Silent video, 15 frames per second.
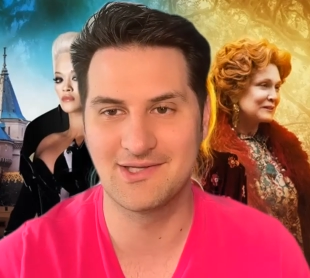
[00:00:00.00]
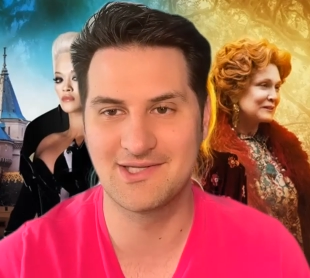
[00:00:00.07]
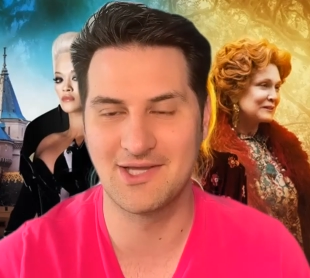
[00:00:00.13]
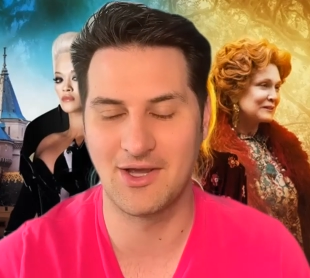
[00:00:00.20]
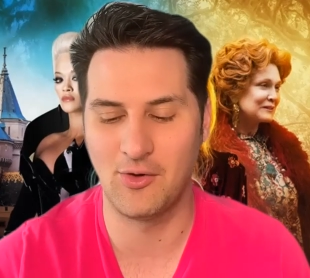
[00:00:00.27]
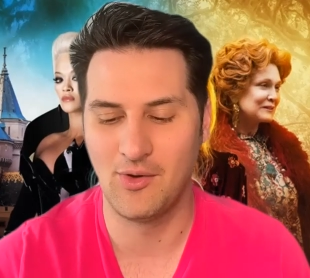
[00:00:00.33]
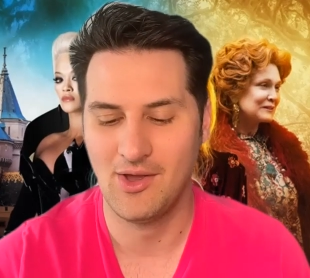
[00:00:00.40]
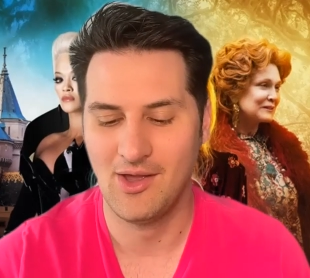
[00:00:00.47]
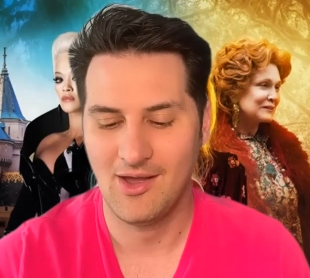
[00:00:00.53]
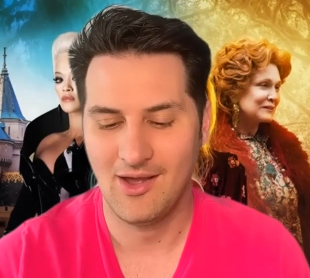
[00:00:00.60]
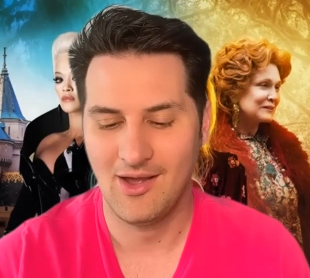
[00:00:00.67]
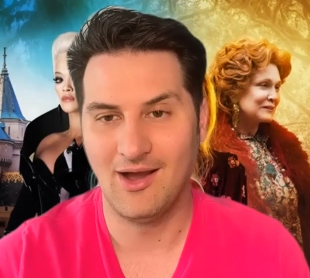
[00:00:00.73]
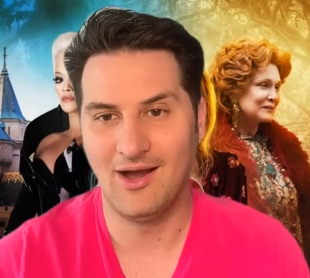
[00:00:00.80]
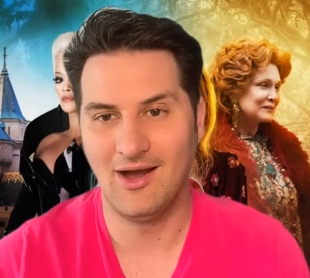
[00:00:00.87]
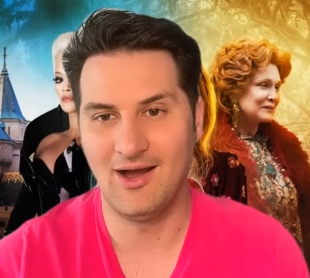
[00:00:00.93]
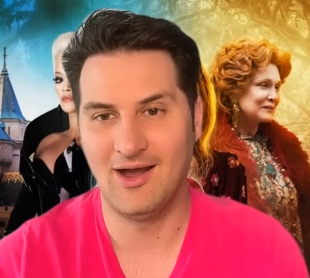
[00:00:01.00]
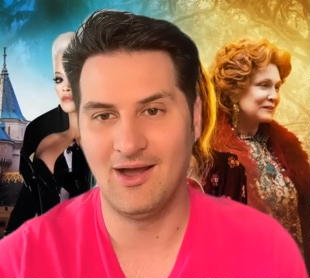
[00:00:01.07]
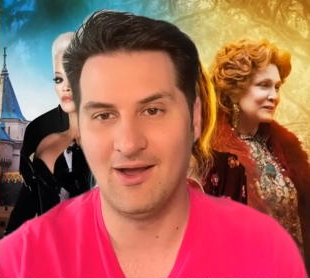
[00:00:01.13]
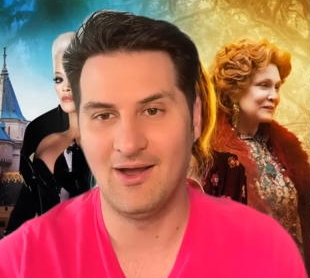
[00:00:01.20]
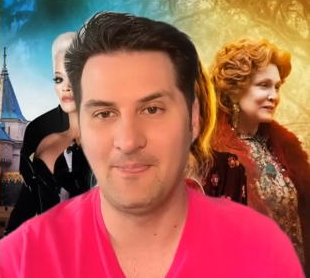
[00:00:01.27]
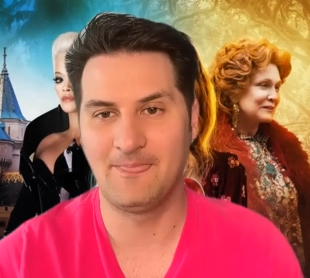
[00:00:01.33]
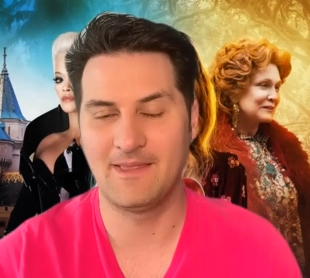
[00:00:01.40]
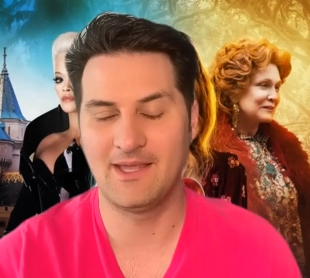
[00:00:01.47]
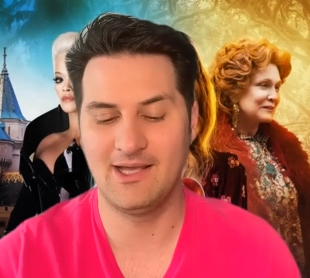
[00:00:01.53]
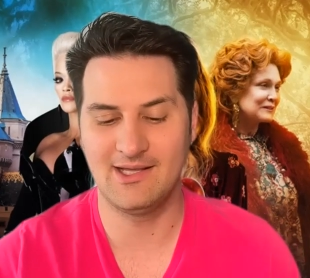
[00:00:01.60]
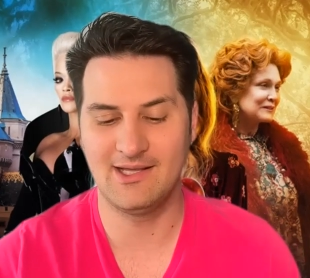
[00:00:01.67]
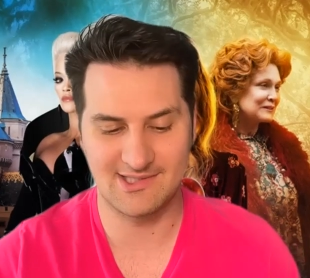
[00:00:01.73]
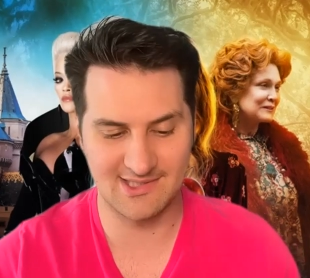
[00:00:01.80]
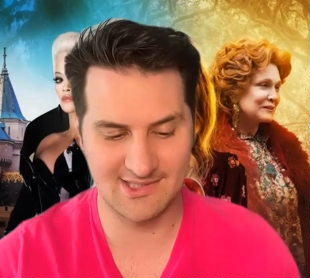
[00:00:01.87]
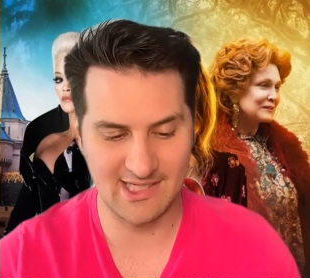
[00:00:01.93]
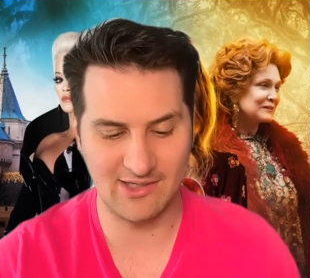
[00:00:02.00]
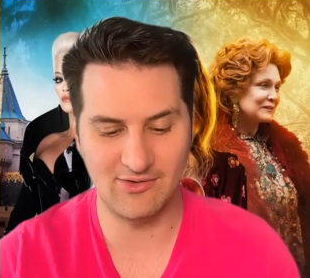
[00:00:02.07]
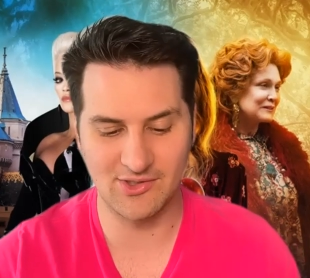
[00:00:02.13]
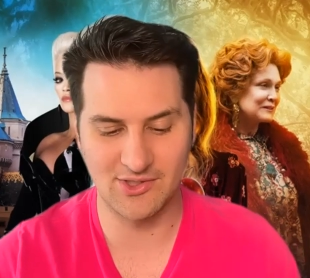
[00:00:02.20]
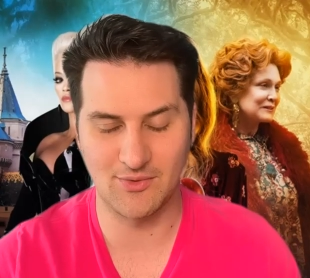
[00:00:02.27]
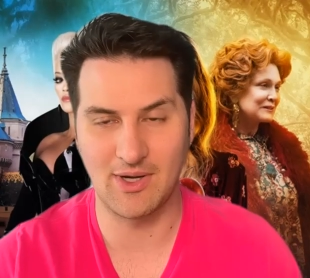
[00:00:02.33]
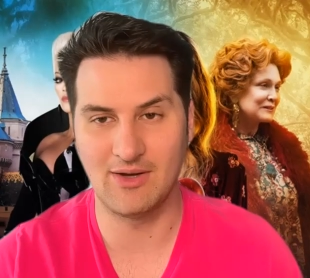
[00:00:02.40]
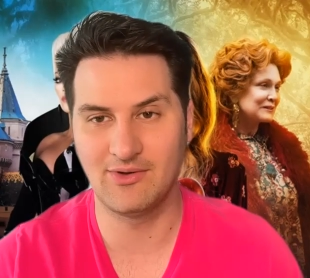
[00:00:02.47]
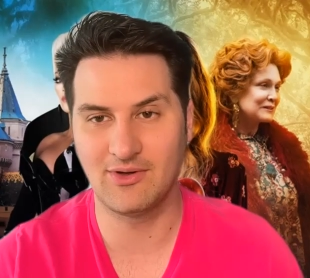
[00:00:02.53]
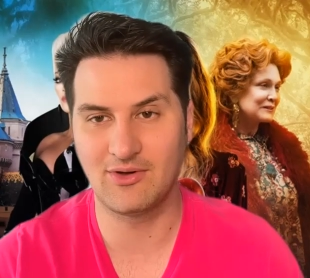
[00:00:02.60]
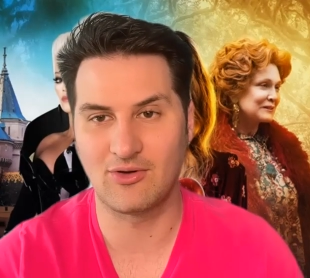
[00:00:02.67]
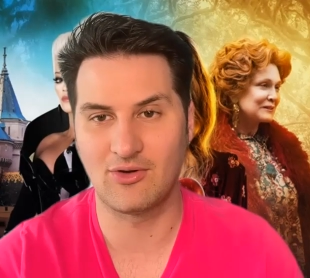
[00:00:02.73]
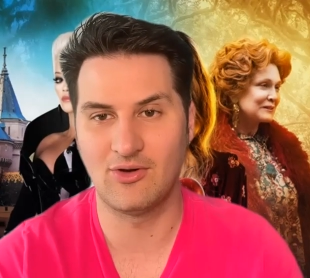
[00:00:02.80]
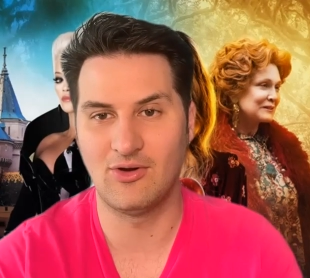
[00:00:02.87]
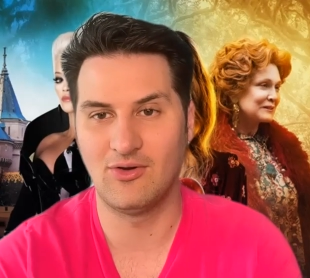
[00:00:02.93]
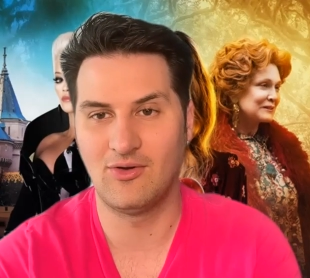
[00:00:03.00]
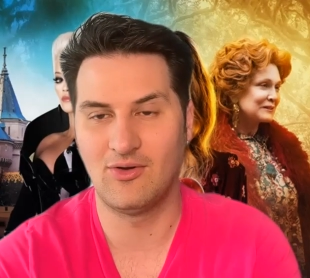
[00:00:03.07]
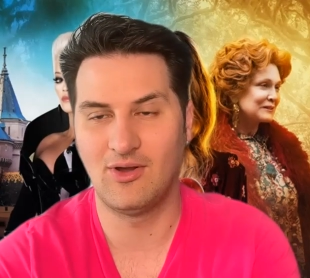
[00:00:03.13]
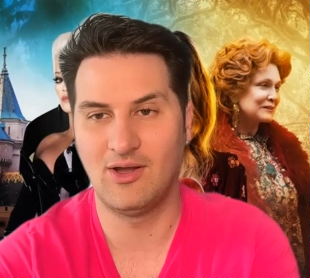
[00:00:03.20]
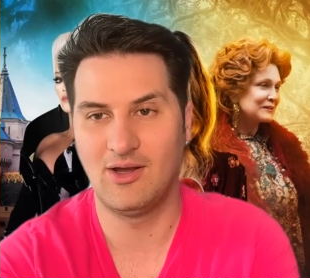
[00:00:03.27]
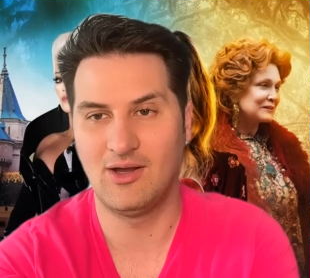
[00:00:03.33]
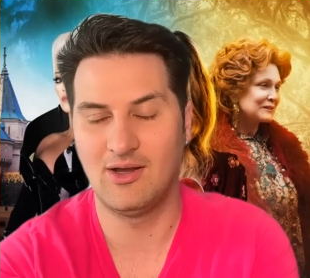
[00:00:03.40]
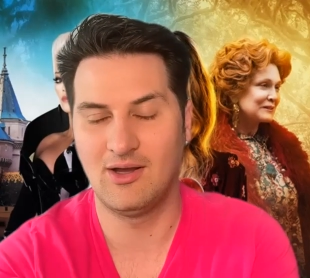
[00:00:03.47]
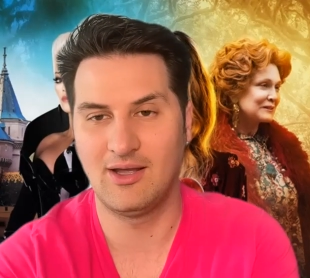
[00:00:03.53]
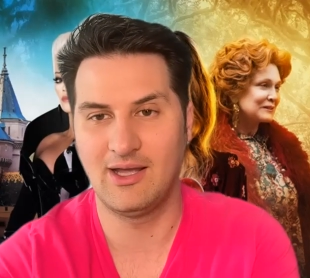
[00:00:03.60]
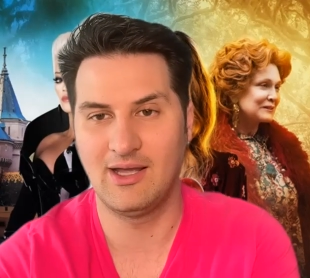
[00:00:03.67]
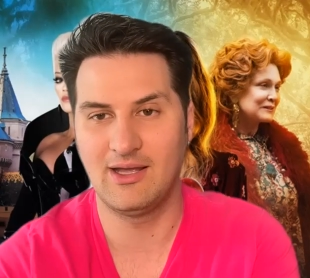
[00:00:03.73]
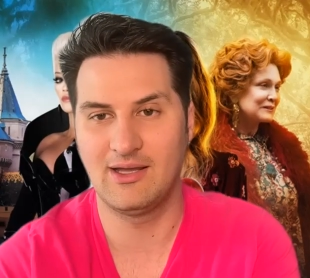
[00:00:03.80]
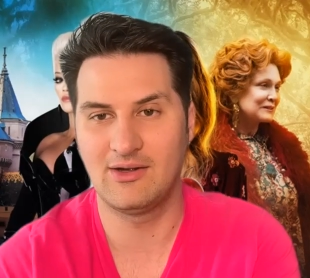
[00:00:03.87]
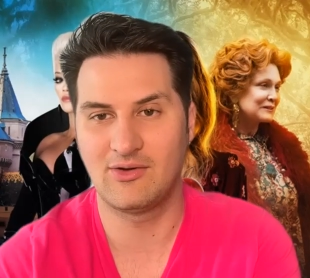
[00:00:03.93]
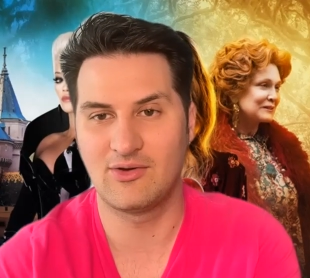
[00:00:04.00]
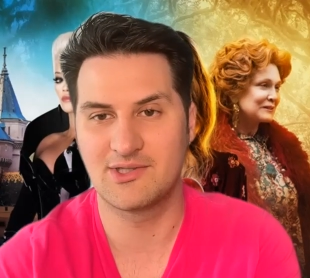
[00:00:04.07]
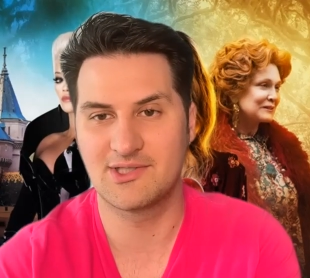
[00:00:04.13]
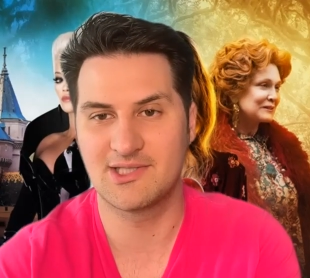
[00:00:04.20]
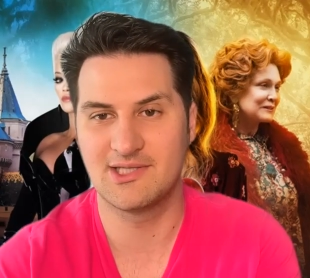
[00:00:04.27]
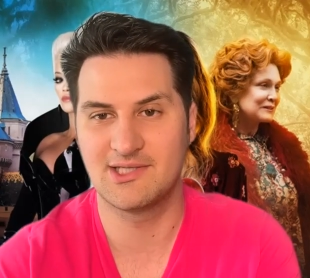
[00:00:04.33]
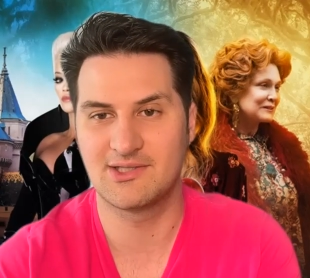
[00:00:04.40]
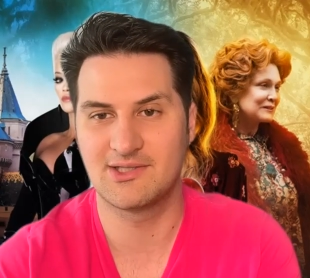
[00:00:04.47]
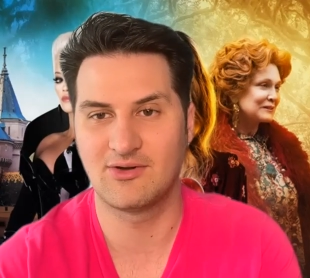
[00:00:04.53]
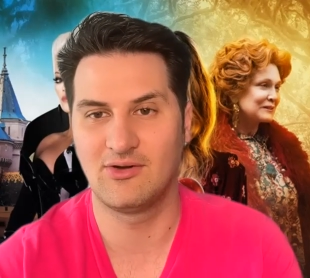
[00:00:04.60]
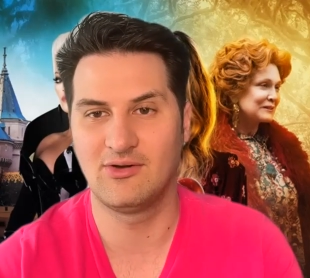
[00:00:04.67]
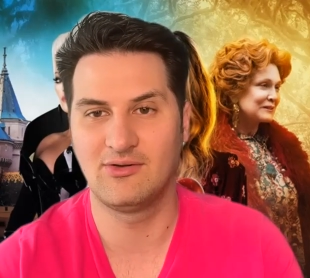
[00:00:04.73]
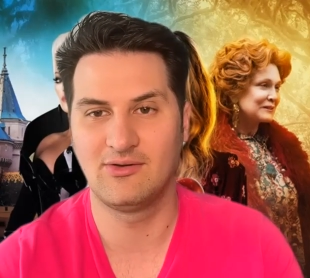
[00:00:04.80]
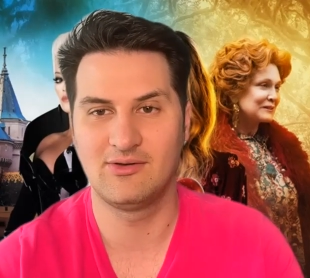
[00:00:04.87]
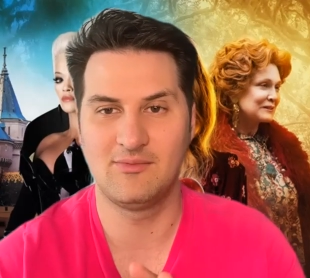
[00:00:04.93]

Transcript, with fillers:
Speaker 1: So um, it centers around a girl uh, and, and her sister,